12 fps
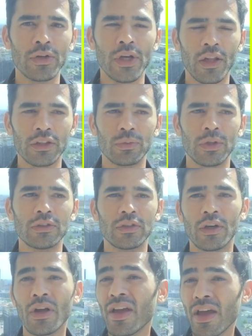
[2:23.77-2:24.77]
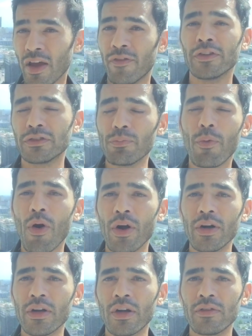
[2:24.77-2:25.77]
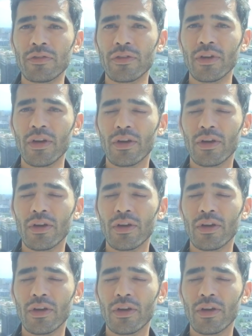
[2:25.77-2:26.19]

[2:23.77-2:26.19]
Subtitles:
to tell us when he said, if it's important enough,